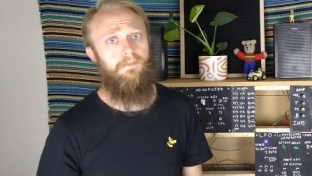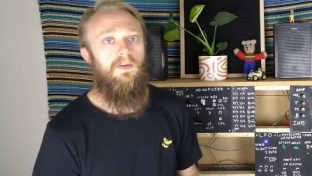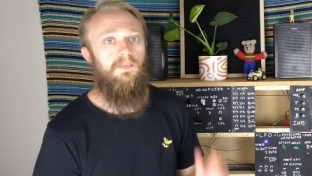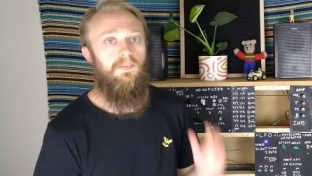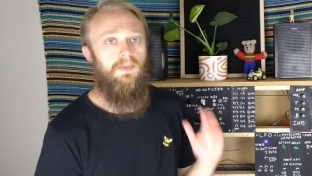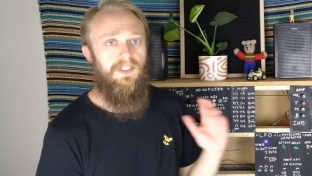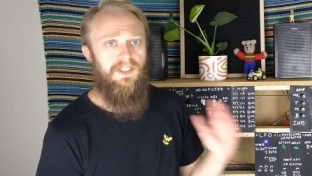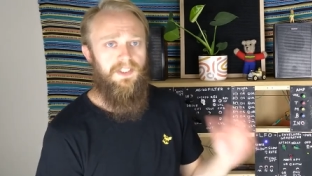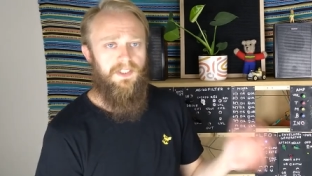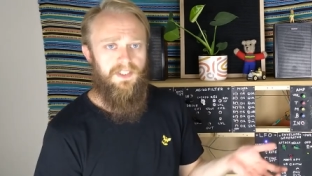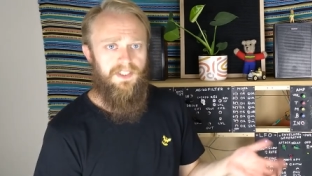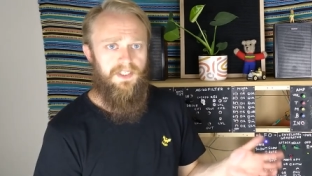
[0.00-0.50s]

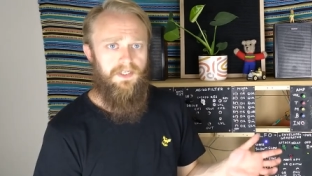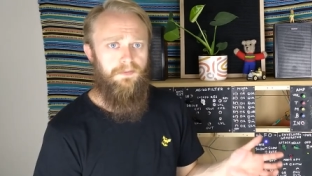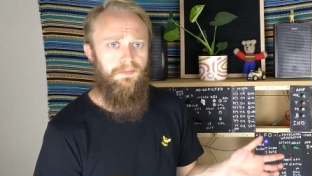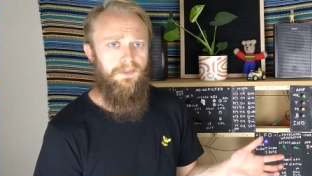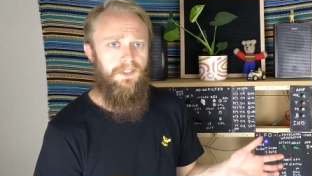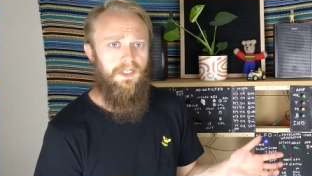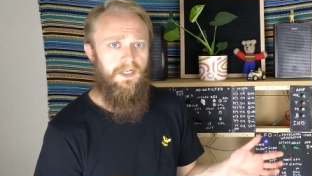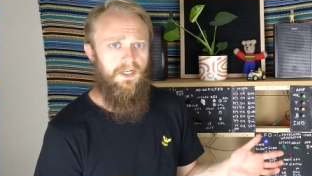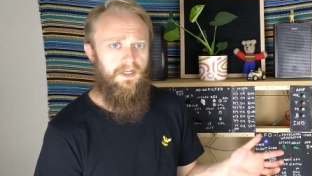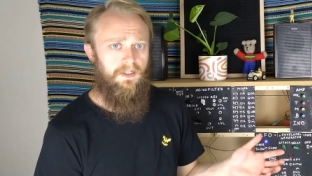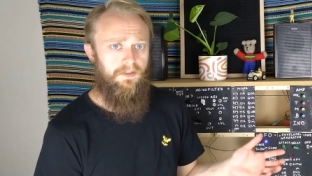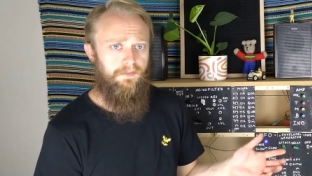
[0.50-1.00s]
But to sum
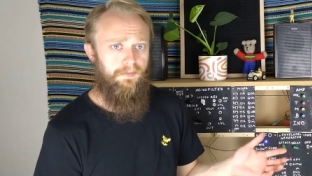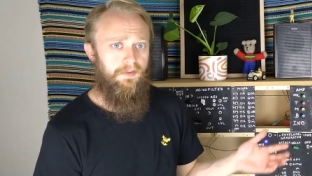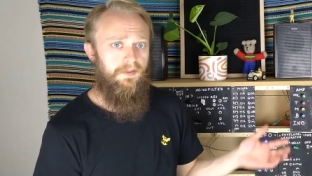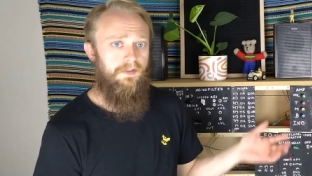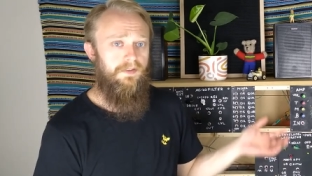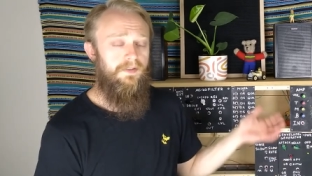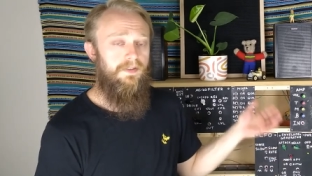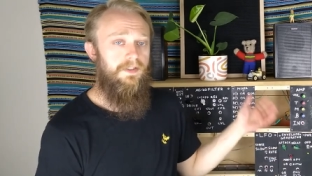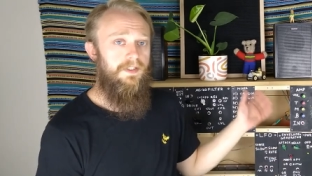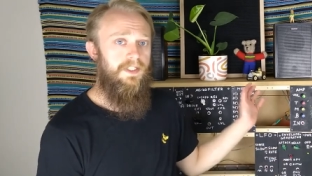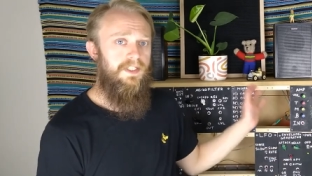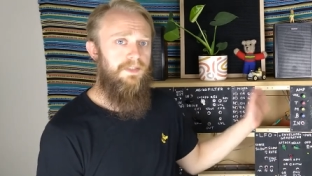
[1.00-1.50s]
it up,
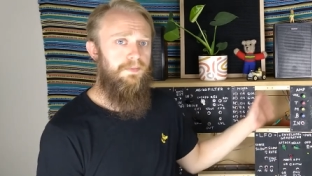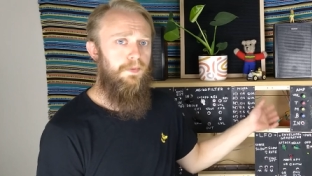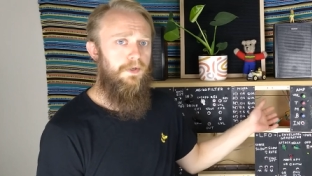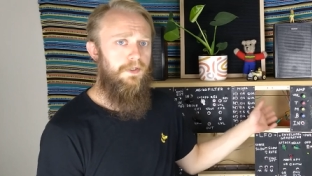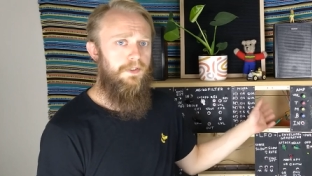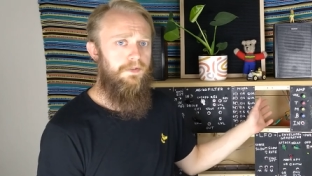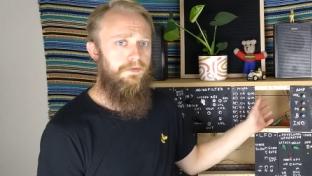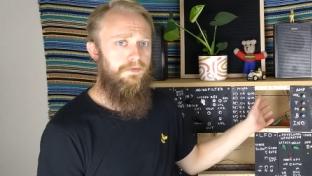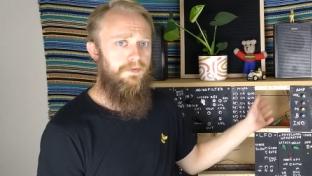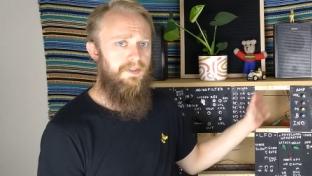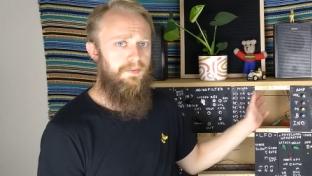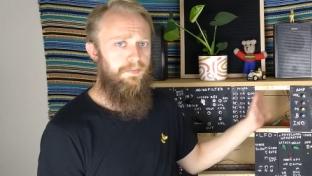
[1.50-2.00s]
this
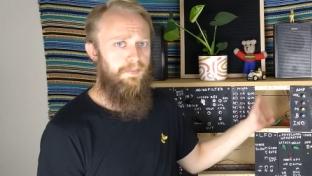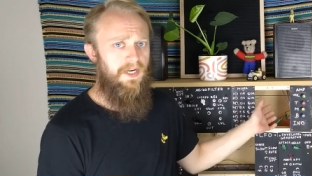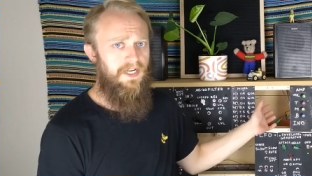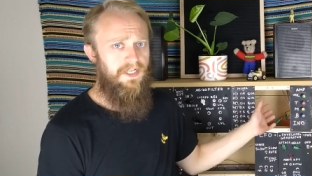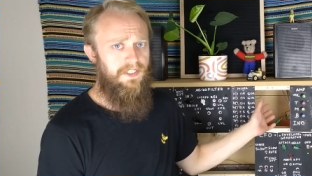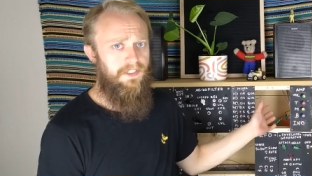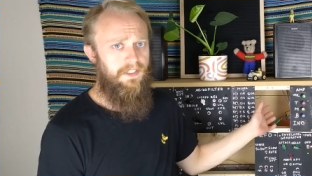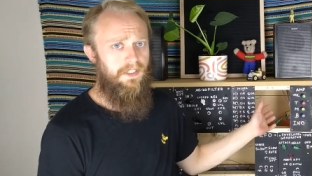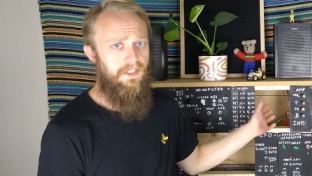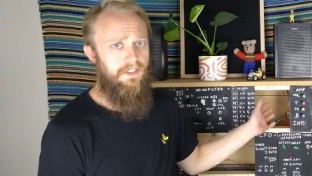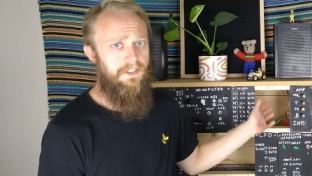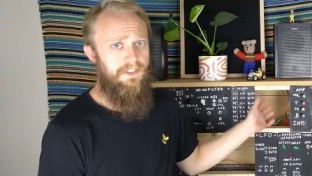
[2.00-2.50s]
module is
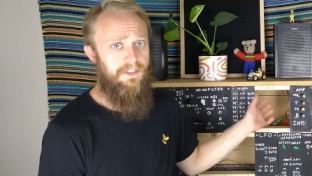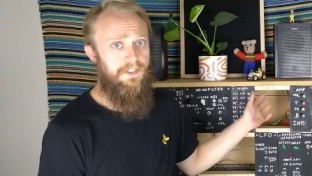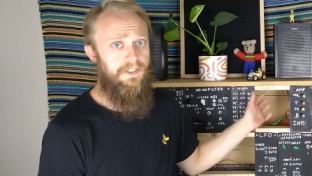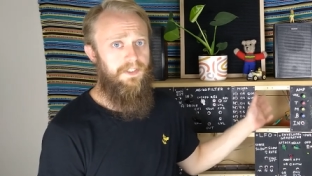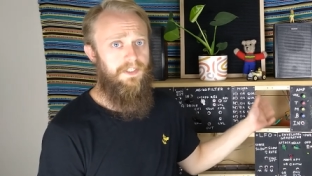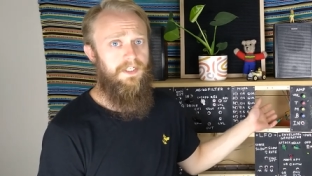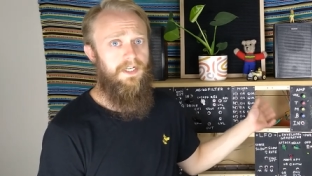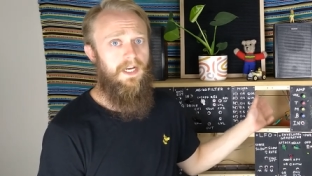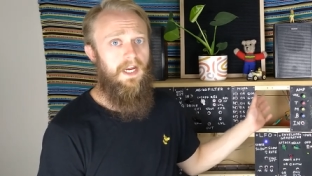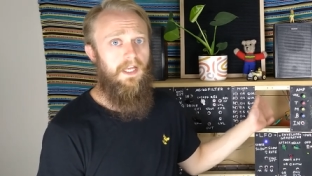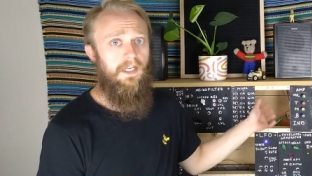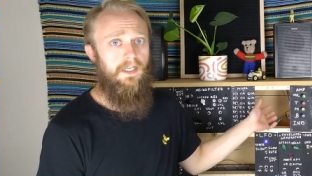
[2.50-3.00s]
basically just
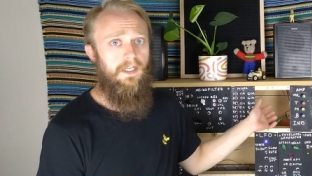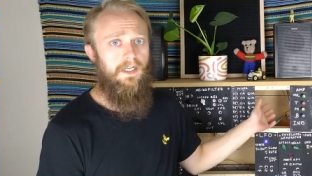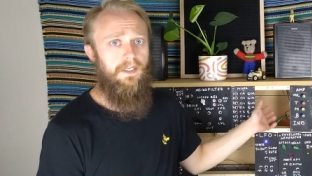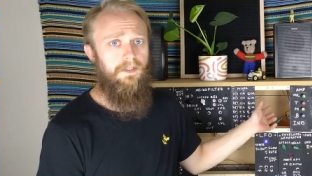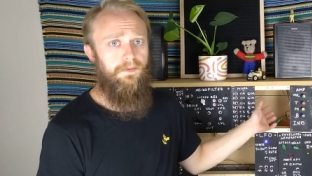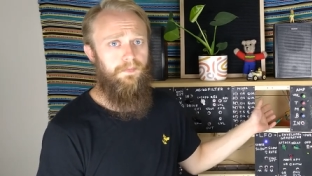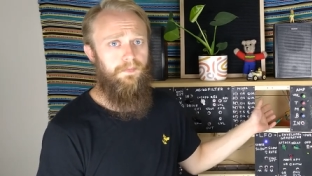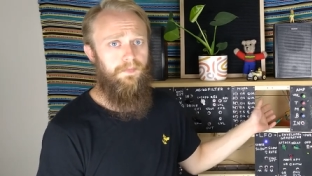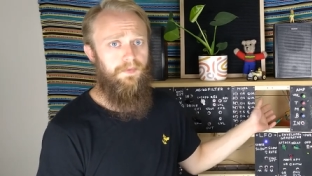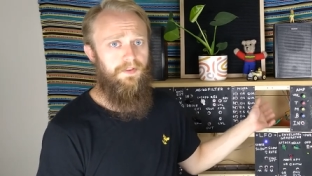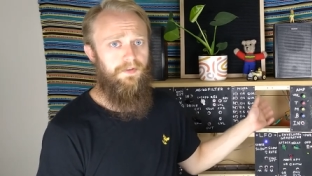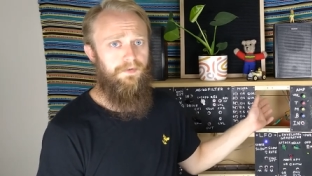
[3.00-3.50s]
an
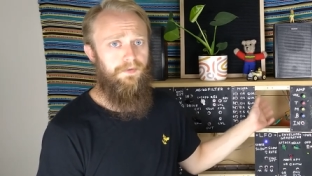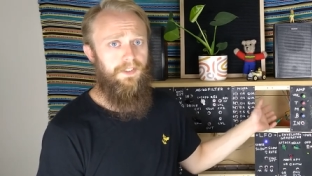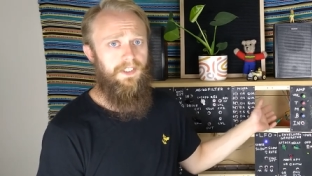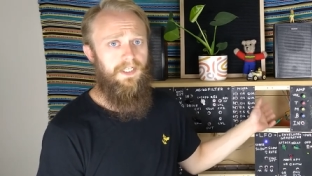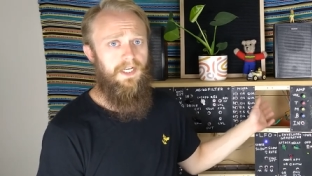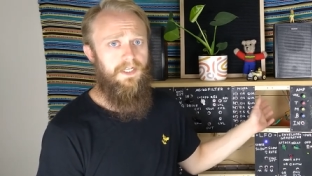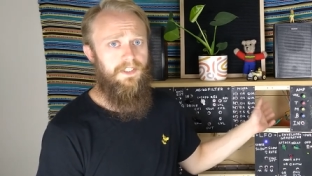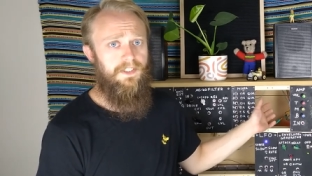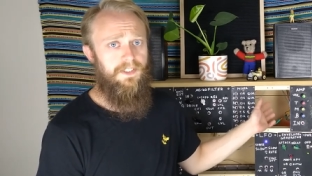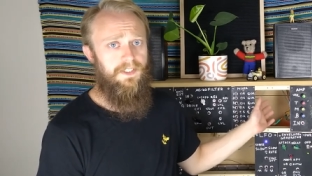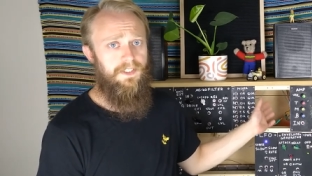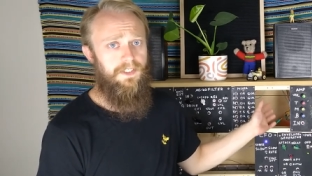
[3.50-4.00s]

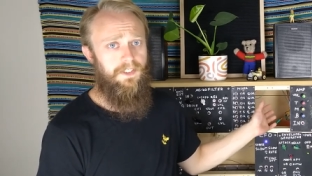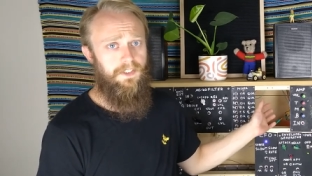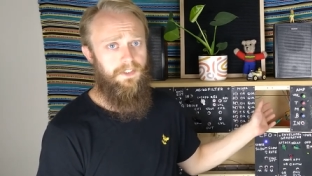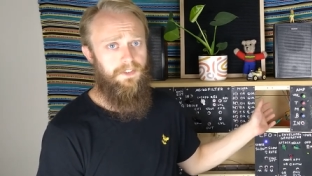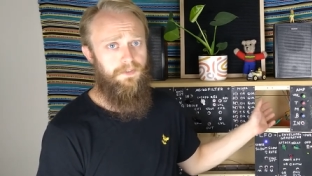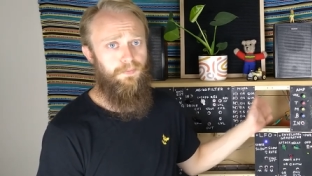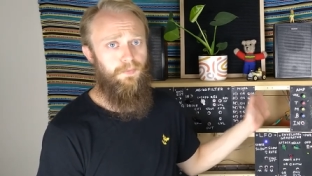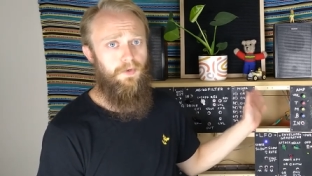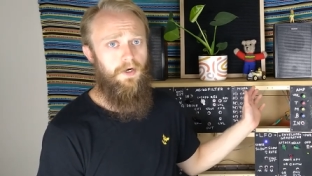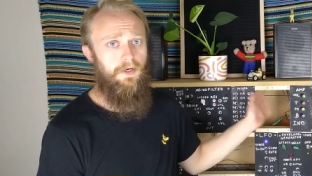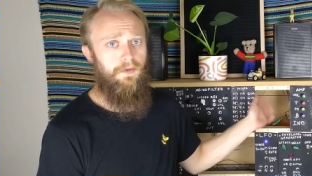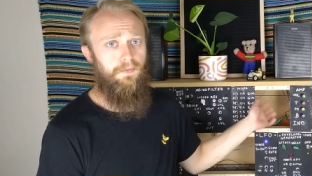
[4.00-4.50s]
LM386
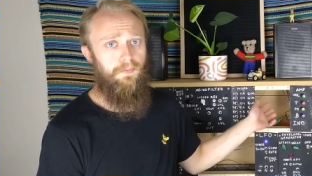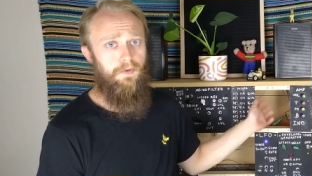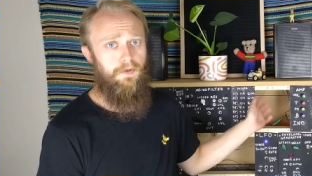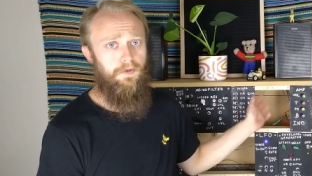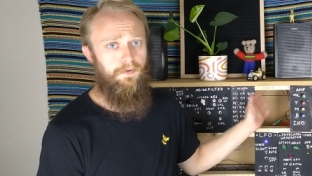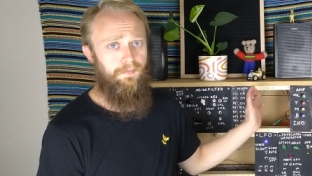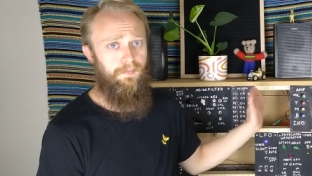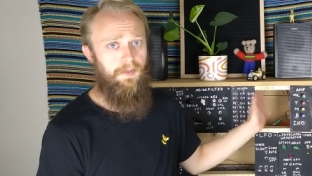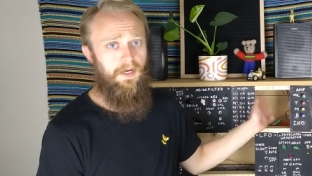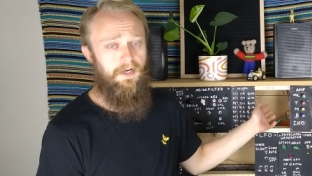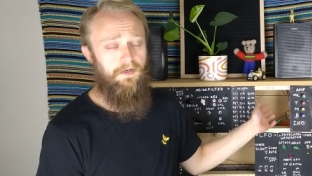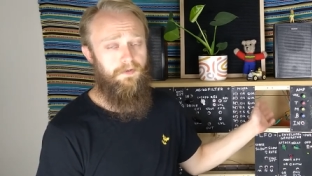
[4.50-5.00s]

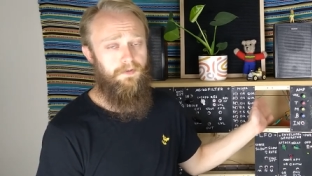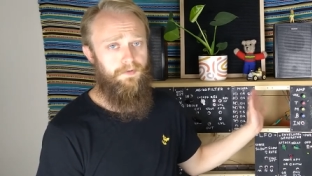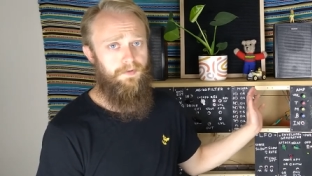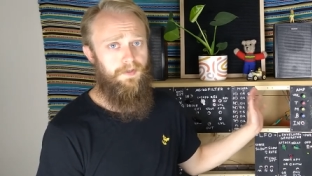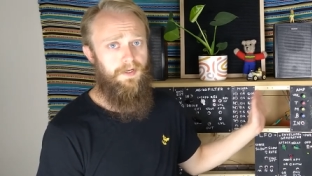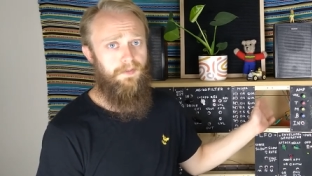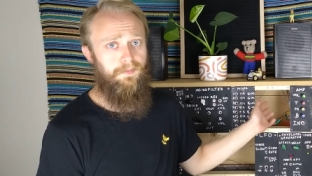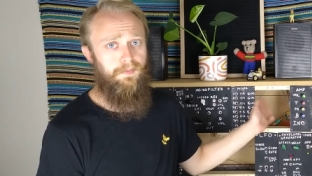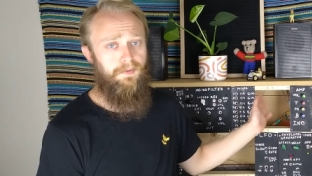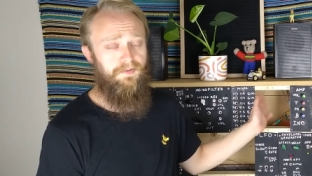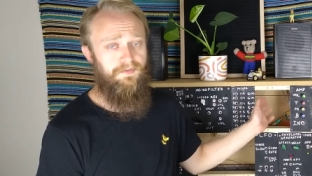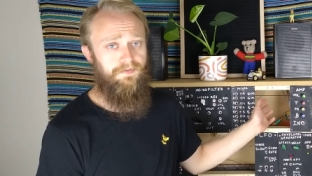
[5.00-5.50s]
1W power
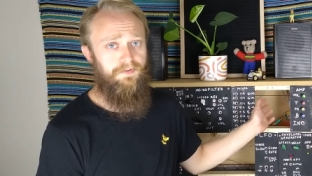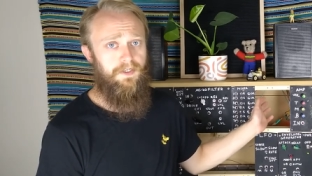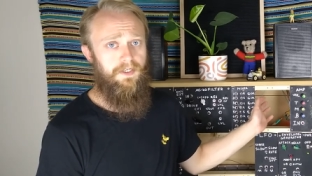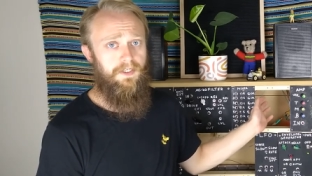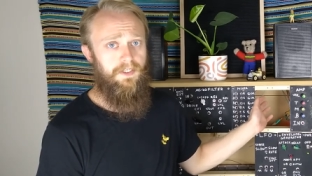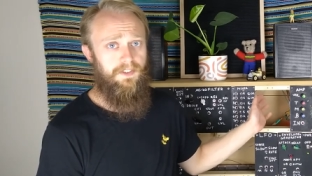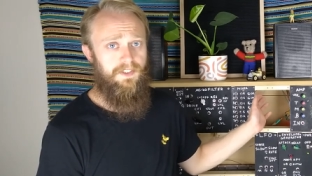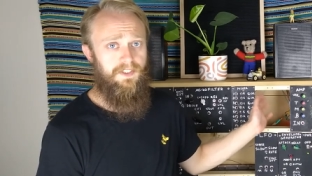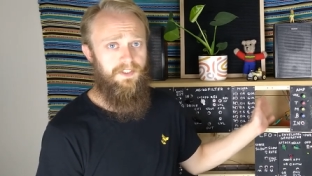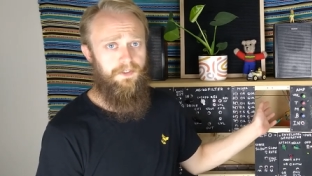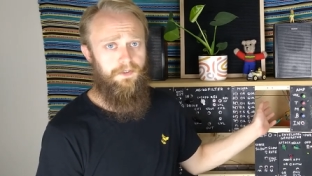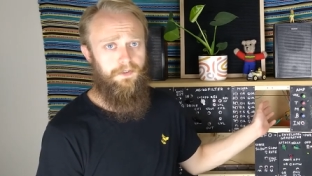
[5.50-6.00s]

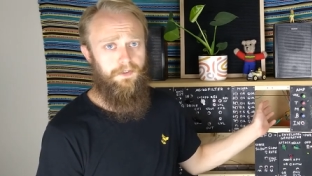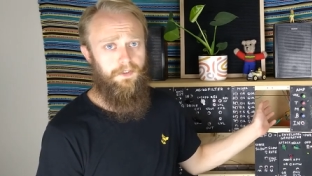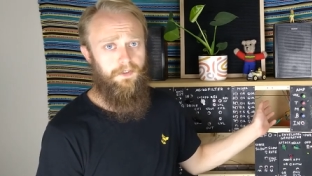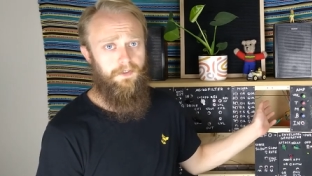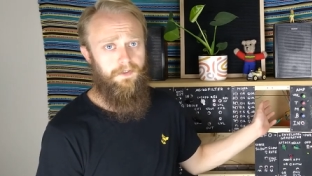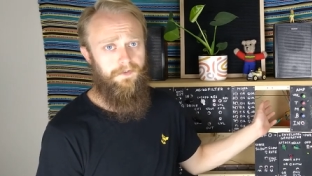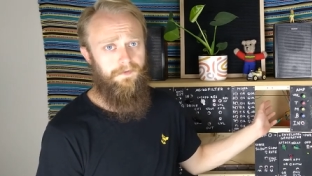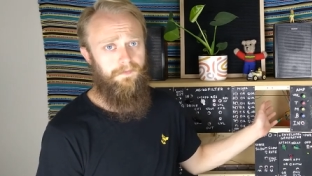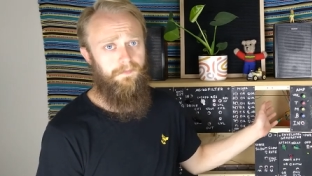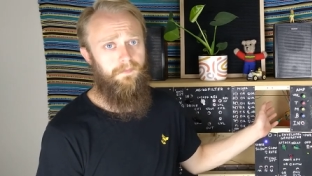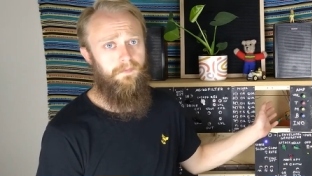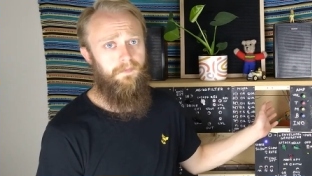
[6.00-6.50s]
amplifier
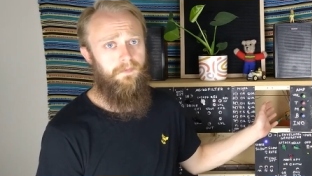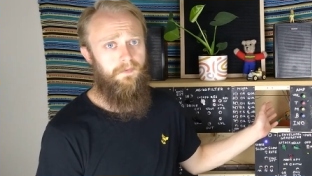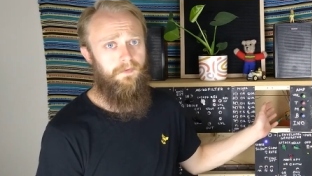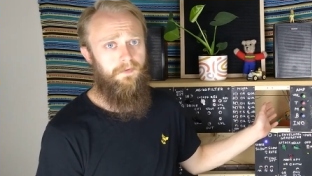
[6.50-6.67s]
circuit,